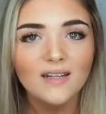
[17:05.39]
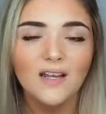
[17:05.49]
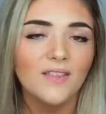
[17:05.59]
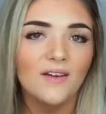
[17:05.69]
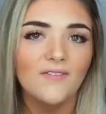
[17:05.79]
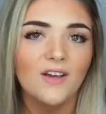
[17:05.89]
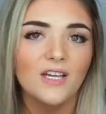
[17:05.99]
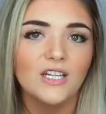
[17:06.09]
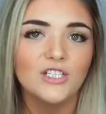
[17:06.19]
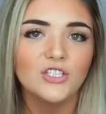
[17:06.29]
and not that
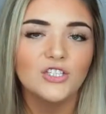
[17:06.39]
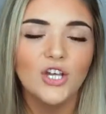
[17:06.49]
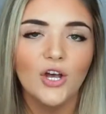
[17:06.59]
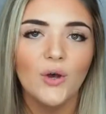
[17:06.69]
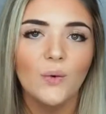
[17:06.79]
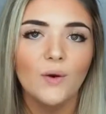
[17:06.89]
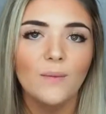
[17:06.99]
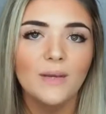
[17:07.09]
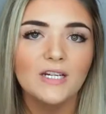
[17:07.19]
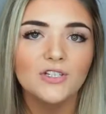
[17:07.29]
fun.
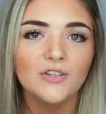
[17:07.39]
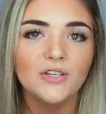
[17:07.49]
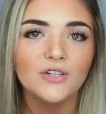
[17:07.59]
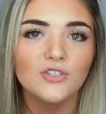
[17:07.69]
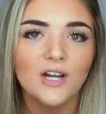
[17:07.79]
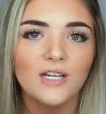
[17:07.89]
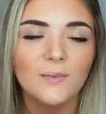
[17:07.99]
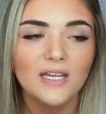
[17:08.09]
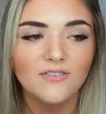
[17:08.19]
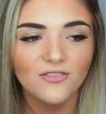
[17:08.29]
So make sure that you're trying to
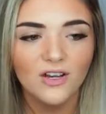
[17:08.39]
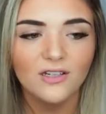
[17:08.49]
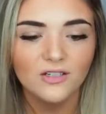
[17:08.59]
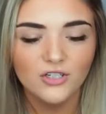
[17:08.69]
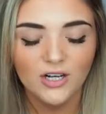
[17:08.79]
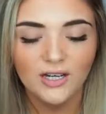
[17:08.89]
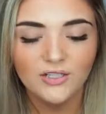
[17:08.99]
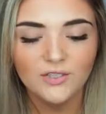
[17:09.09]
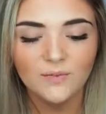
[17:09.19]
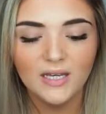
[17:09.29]
make it fun and you're
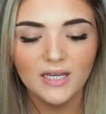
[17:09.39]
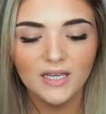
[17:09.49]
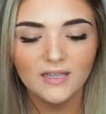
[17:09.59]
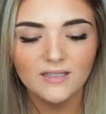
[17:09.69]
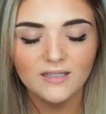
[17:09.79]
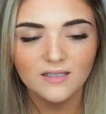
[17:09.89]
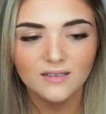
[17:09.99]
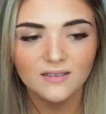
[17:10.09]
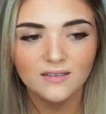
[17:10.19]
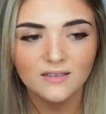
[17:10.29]
trying to make it
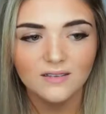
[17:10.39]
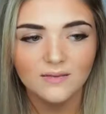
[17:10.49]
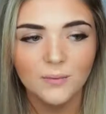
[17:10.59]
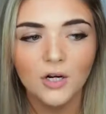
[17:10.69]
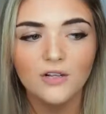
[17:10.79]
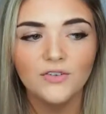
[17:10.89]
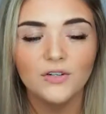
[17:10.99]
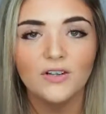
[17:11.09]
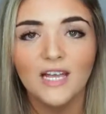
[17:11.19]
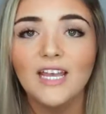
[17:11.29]
part of
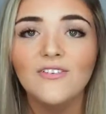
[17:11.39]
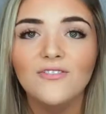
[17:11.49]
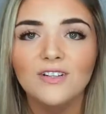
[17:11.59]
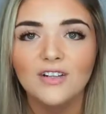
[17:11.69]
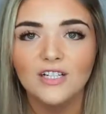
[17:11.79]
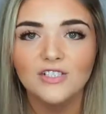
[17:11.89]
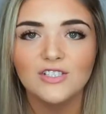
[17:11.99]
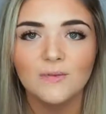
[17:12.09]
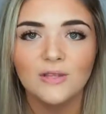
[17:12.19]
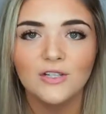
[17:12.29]
your life, not
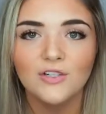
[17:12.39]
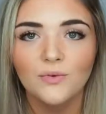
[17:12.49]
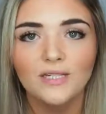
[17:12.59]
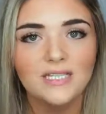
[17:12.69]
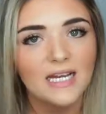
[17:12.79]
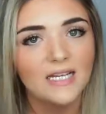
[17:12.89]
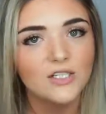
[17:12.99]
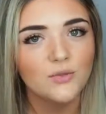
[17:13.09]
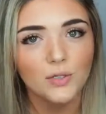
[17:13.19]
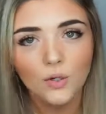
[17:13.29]
just something you're doing to
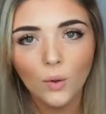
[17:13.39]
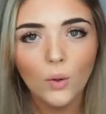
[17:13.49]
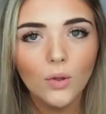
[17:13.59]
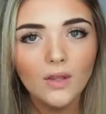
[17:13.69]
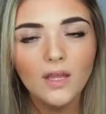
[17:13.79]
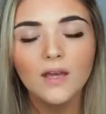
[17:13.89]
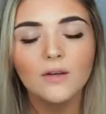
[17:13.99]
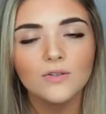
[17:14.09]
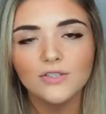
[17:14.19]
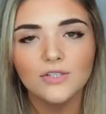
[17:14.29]
get to a goal.
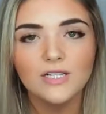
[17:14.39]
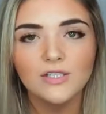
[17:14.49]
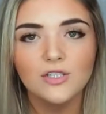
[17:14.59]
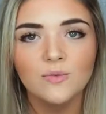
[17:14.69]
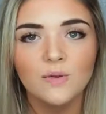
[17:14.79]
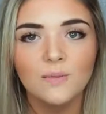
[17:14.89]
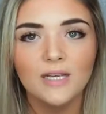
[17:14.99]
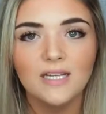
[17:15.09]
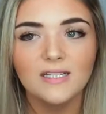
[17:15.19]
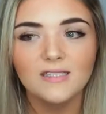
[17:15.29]
Goals are great too, but
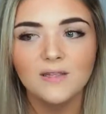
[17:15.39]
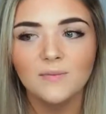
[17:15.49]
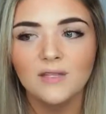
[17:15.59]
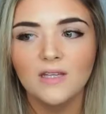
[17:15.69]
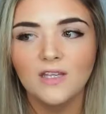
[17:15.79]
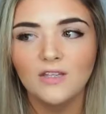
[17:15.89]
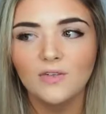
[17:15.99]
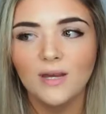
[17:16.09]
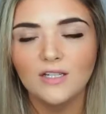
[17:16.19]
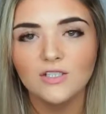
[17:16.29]
make it something that
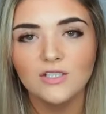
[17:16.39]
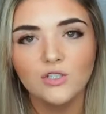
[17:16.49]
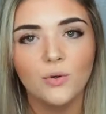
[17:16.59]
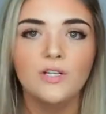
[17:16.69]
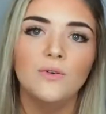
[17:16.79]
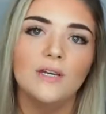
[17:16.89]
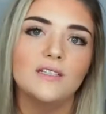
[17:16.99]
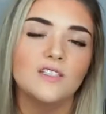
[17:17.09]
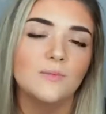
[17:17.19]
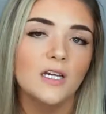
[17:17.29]
you actually enjoy doing
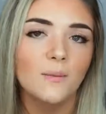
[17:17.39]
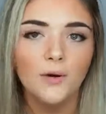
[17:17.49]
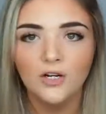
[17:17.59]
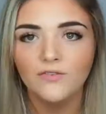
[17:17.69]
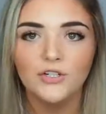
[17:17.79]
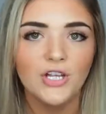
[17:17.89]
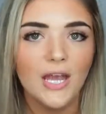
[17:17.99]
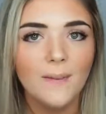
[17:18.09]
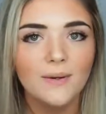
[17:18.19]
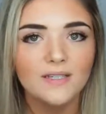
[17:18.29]
and it's gonna become part of your
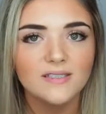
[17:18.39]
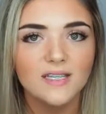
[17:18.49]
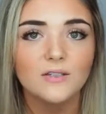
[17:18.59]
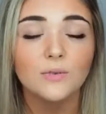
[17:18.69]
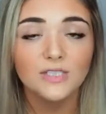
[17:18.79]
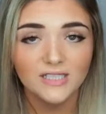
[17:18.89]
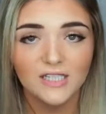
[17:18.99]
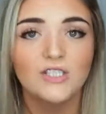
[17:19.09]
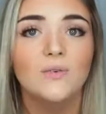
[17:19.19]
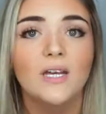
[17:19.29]
day because then you will
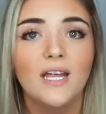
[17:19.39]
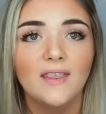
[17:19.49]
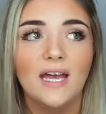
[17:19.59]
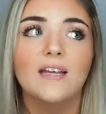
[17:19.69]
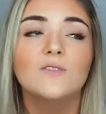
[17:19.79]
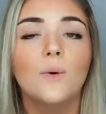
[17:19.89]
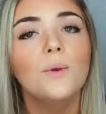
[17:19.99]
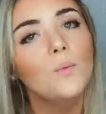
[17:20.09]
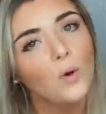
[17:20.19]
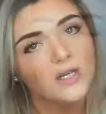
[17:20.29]
stick to it and that is what
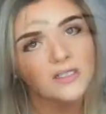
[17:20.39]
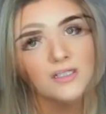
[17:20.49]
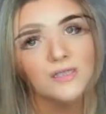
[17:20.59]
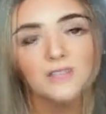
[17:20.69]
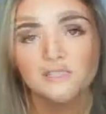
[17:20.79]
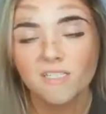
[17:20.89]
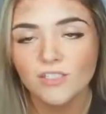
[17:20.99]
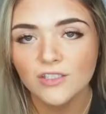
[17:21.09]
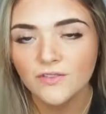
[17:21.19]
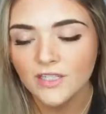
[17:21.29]
we want. Okay, so for this
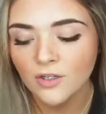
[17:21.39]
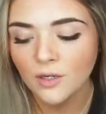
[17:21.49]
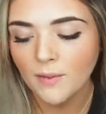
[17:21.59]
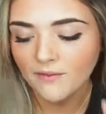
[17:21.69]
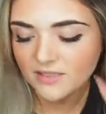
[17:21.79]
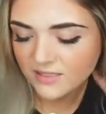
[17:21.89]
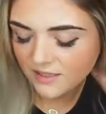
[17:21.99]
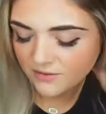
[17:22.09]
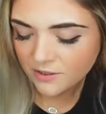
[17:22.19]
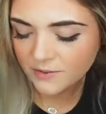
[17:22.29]
section of the video, I'm obviously
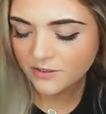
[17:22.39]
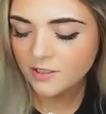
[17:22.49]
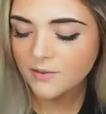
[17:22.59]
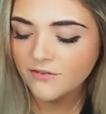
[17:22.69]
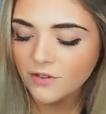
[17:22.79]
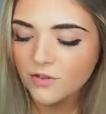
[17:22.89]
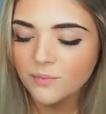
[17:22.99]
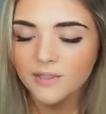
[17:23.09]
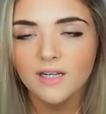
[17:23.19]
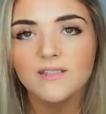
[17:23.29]
definitely gonna be looking at my
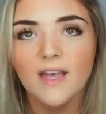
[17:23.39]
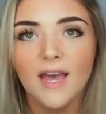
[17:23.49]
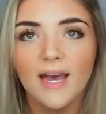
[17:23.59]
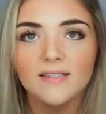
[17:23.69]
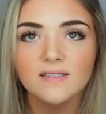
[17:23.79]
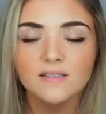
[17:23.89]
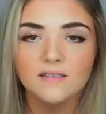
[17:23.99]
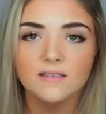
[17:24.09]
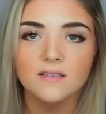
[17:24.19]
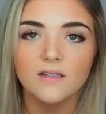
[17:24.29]
phone because I asked
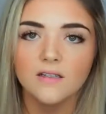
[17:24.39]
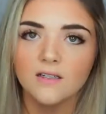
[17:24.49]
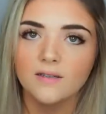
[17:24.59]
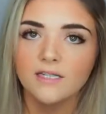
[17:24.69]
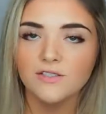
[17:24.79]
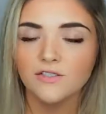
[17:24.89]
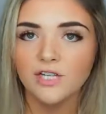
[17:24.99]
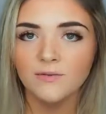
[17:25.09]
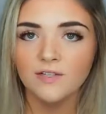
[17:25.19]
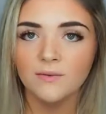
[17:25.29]
on
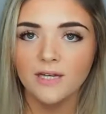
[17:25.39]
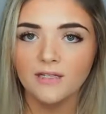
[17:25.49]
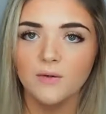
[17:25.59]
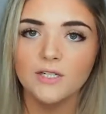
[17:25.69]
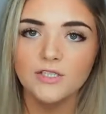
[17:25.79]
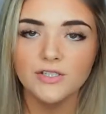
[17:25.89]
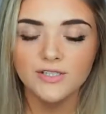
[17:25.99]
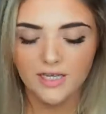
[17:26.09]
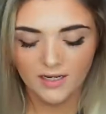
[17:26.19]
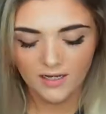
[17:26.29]
Instagram if anyone had any
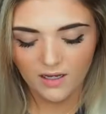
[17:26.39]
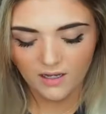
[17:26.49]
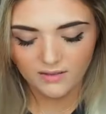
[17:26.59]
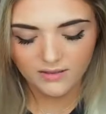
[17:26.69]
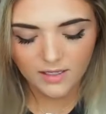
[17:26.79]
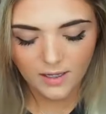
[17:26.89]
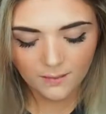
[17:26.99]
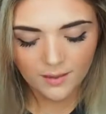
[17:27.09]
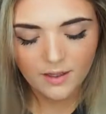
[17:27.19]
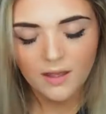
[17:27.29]
questions and I got
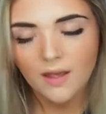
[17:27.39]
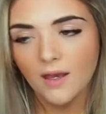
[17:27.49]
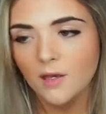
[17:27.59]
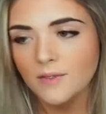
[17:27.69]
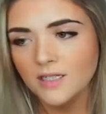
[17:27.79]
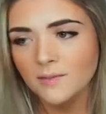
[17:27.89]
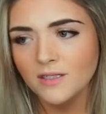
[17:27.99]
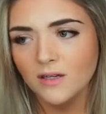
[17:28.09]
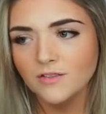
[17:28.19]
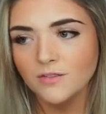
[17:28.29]
some. Um, and then I'm
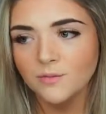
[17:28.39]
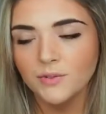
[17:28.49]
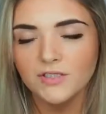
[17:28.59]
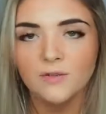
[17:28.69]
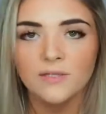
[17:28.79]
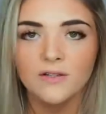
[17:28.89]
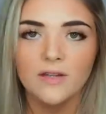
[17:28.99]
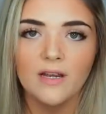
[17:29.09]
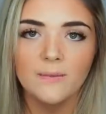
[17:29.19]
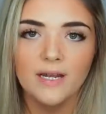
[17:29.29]
gonna also put some in there
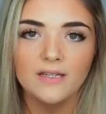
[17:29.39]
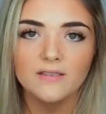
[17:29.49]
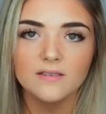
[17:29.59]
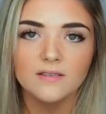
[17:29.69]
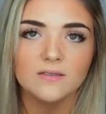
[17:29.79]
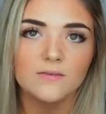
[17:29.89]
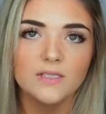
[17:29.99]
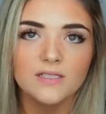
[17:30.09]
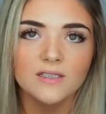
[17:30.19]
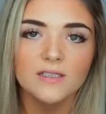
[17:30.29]
that I've been asked
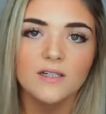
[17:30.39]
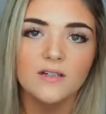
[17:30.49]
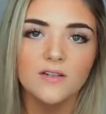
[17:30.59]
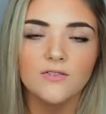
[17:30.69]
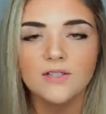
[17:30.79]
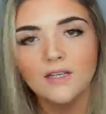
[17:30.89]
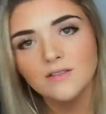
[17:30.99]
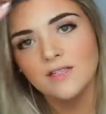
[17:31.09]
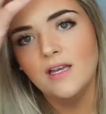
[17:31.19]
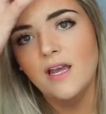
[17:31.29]
recently on other
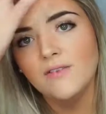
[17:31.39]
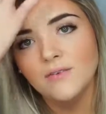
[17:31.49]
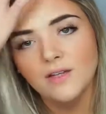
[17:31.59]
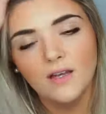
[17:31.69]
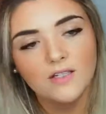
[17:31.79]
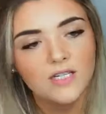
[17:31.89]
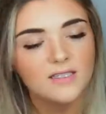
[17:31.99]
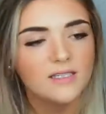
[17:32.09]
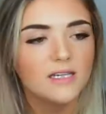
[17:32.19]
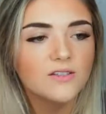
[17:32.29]
videos and I haven't really gotten a
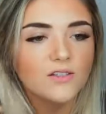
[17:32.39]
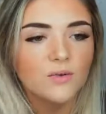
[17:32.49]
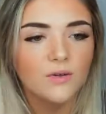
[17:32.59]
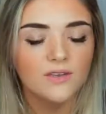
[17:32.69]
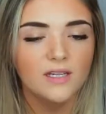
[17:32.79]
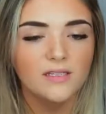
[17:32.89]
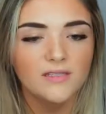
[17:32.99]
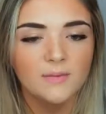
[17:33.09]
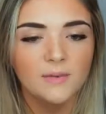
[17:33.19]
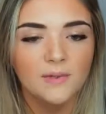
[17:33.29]
chance to answer or
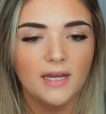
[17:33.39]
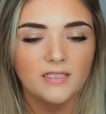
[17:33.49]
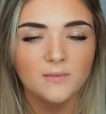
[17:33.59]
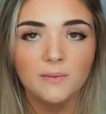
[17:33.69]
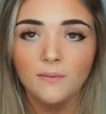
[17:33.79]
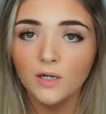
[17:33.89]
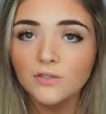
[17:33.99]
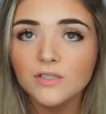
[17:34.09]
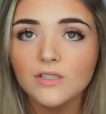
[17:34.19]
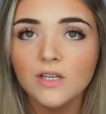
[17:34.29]
things that people ask me
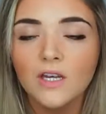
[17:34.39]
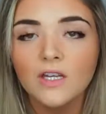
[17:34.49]
most.